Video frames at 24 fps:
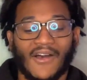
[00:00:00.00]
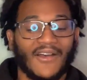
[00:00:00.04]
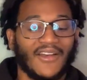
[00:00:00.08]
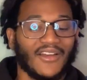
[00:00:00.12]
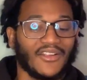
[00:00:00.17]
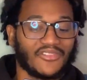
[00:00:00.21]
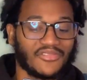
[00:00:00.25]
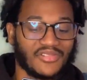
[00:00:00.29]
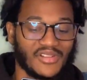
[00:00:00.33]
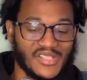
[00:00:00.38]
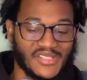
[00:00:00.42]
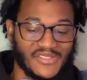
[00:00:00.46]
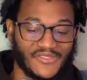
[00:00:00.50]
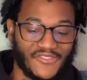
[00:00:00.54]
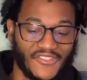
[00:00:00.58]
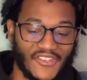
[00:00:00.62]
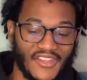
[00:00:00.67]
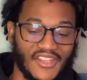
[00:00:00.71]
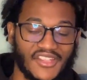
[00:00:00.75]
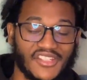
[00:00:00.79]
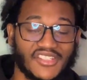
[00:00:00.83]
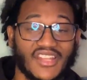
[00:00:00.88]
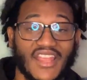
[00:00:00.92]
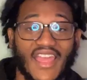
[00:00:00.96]
Chris
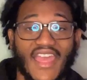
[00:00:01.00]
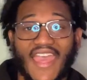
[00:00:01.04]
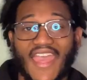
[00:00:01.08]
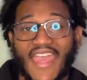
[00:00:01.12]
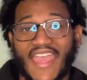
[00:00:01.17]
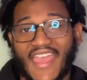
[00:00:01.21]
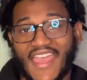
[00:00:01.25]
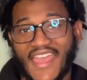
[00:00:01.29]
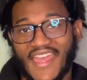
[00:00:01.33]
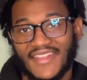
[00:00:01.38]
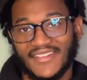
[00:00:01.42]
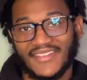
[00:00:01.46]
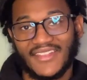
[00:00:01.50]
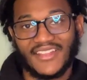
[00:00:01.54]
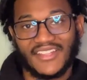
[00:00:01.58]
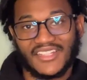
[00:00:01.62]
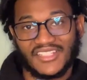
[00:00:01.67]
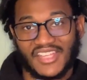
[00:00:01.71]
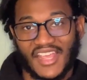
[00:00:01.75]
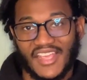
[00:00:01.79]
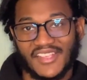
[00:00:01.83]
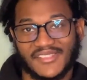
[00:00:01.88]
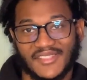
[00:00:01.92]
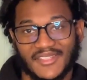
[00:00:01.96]
Finch, and
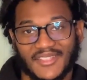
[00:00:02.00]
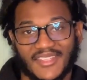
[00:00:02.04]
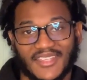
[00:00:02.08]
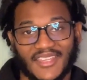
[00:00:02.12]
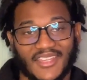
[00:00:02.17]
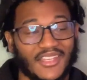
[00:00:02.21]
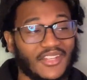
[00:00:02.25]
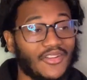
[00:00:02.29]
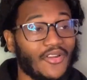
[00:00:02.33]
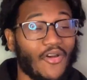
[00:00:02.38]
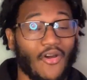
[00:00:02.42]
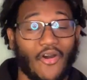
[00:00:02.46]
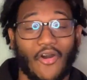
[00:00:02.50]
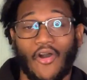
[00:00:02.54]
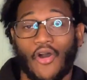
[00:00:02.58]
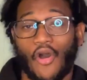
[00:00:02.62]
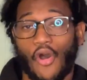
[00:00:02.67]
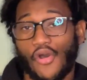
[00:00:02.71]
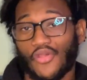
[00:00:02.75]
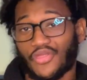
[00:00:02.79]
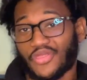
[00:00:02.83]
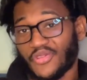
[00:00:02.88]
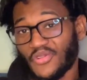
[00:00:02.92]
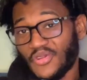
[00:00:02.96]
Jason Kidd,
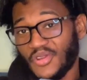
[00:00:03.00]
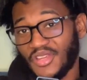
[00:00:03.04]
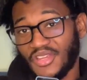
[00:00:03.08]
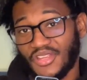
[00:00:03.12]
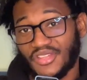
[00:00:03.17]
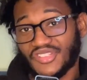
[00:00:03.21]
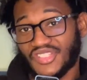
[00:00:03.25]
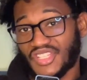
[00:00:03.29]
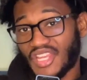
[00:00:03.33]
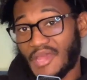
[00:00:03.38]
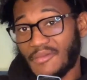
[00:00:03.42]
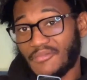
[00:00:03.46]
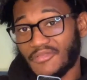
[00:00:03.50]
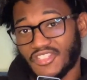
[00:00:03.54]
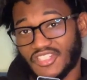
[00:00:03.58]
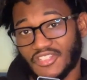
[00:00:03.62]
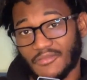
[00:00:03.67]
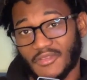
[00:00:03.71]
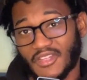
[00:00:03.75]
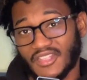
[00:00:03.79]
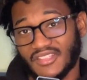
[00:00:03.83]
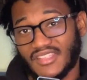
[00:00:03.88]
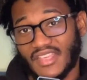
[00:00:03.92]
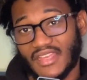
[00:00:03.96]
all three
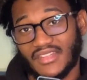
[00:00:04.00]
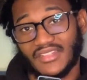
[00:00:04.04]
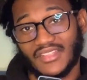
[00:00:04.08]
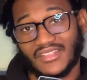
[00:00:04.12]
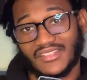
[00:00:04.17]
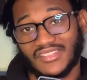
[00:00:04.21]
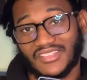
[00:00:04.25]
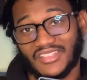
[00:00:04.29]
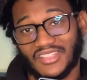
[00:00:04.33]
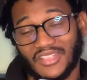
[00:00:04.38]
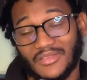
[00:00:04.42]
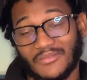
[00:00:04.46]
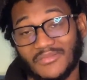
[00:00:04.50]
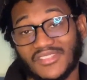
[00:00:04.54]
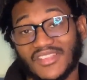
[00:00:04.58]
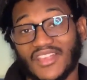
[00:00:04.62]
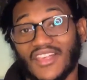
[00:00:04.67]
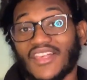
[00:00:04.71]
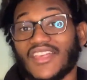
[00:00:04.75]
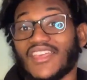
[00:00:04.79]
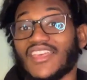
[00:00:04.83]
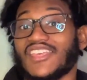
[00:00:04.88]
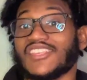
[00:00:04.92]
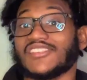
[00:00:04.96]
championship contending teams,
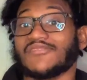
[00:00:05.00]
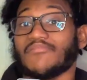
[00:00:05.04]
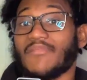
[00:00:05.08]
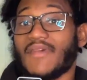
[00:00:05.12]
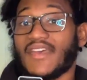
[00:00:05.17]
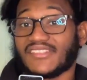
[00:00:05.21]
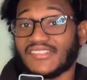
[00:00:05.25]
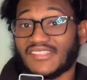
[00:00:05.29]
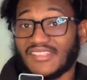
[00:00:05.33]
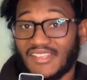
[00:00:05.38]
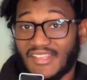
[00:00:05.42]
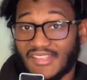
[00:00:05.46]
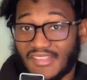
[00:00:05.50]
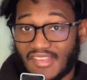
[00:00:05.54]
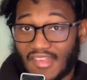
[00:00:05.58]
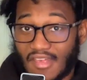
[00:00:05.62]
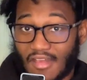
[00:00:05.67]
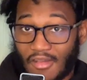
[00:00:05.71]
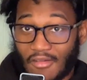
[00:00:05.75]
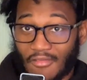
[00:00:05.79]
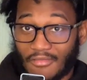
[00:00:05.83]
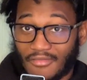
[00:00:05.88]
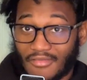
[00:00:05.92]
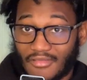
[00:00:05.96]
is messy as
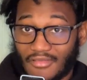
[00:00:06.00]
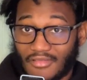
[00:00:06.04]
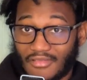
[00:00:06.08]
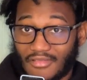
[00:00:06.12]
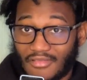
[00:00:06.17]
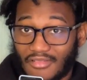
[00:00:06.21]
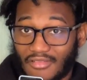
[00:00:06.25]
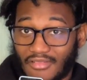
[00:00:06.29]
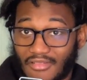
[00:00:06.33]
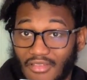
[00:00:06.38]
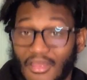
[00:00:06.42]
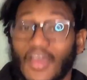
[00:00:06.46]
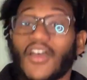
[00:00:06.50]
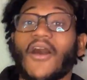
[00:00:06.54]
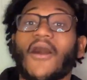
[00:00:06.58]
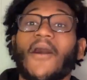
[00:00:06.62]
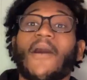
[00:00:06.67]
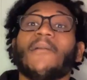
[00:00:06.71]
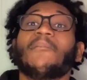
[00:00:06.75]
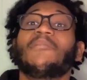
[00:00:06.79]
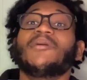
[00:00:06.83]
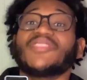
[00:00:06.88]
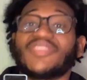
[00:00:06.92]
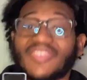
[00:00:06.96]
hell.
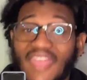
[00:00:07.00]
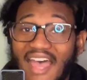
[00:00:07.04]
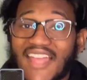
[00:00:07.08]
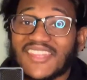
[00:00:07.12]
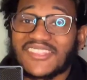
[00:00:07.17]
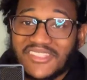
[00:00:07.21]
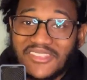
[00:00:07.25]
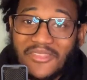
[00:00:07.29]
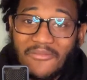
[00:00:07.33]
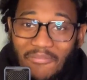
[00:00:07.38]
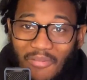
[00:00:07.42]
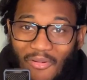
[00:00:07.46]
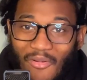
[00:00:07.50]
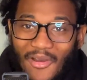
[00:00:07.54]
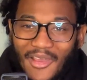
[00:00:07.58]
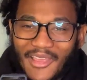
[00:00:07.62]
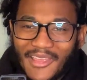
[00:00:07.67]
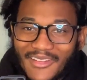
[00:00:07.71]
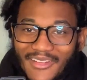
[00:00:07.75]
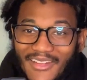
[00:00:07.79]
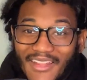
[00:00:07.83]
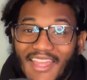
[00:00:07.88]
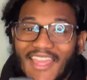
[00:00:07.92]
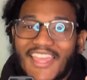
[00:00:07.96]
But that's the
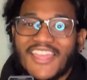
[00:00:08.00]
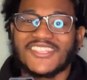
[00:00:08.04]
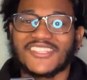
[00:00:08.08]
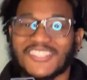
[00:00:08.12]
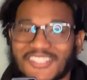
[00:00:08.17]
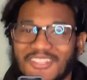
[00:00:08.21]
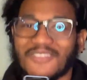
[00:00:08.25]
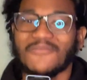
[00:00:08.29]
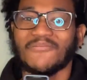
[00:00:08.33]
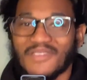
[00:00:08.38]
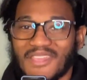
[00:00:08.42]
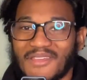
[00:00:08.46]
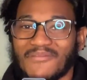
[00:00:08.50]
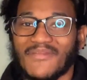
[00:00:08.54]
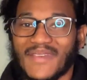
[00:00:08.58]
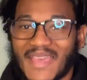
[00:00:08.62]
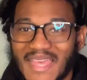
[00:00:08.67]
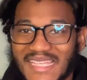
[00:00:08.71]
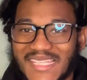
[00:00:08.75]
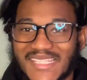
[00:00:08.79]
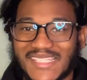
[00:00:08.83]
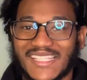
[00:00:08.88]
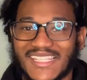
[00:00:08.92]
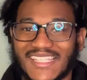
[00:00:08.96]
point. It's to be
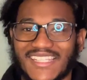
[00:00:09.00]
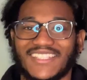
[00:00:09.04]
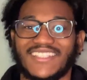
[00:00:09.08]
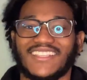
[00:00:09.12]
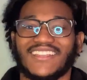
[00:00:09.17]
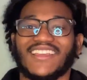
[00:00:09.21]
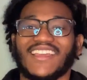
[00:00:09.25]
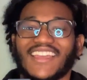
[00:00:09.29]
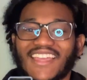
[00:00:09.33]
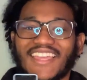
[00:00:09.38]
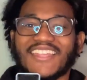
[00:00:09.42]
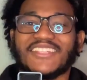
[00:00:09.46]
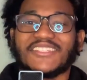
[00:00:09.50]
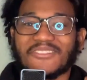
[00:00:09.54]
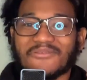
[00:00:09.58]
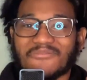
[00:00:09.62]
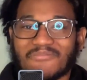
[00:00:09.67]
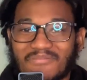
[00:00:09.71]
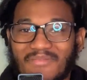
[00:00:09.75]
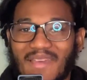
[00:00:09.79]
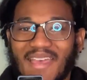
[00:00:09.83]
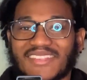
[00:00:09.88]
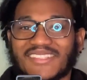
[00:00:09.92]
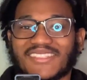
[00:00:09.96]
messy. It's
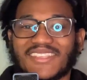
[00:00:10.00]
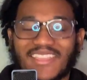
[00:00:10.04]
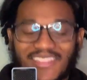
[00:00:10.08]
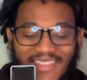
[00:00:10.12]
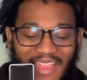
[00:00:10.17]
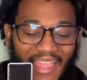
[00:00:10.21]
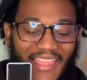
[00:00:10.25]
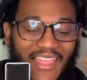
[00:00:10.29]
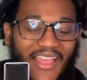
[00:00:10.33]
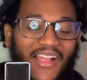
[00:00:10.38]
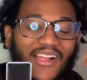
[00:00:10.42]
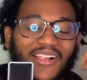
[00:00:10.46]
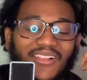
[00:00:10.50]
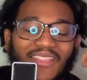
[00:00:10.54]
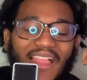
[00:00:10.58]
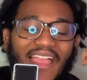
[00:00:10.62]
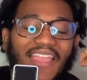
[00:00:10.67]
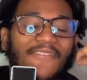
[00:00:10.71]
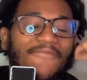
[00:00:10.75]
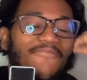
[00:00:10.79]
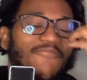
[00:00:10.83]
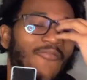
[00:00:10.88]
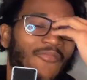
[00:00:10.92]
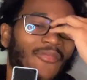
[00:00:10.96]
messy.
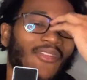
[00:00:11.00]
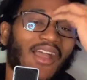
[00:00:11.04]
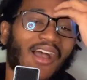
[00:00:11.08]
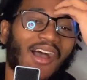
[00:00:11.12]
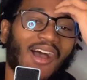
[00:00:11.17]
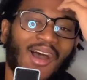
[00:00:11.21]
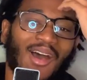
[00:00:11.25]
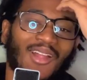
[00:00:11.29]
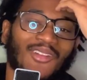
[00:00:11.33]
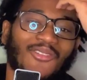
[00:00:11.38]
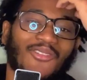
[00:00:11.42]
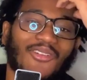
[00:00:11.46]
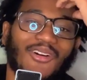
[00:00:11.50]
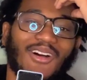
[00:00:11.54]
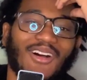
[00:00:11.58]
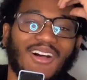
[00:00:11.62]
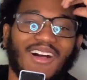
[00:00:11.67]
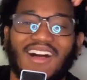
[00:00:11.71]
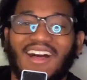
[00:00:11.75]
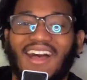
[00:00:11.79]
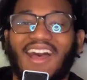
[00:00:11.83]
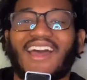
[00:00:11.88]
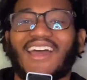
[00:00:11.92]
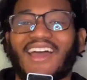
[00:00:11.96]
Like I don't
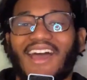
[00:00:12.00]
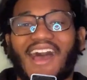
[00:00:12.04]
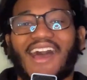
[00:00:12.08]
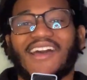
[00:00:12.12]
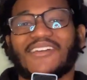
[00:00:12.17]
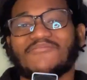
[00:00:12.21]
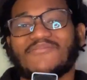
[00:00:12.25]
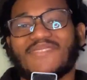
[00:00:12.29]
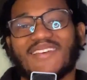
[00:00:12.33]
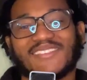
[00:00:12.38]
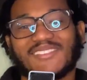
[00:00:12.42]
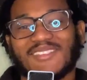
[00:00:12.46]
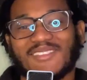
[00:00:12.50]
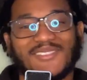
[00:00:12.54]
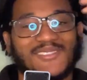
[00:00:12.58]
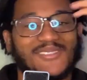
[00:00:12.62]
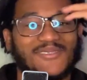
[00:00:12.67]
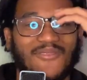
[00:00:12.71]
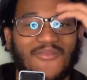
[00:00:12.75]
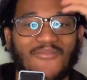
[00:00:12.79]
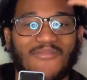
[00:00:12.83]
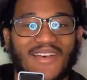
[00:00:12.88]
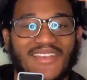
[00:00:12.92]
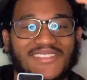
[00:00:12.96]
messy is
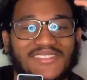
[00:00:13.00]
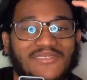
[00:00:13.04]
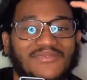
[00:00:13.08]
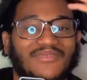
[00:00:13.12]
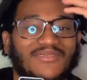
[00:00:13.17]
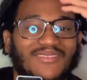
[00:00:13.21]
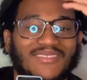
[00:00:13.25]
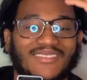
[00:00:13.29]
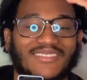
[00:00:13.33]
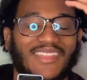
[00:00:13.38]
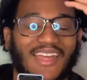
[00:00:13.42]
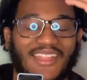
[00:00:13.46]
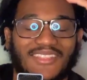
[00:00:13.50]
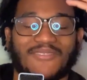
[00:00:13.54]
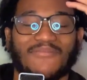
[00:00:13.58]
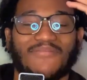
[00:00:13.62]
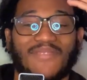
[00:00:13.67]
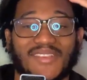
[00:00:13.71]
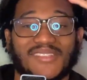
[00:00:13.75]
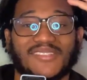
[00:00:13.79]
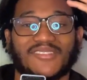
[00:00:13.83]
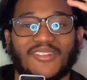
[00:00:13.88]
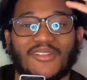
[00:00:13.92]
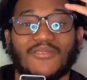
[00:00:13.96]
the best, not the
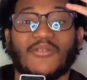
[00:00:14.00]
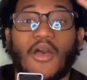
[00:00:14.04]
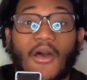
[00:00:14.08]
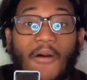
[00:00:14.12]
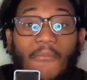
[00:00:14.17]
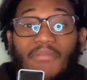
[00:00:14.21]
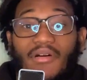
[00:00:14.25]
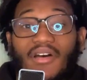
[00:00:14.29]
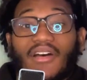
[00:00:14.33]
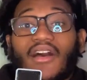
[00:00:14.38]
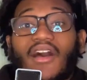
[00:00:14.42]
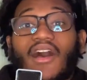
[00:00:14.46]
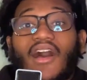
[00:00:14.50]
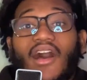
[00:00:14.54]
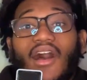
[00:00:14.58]
best term, but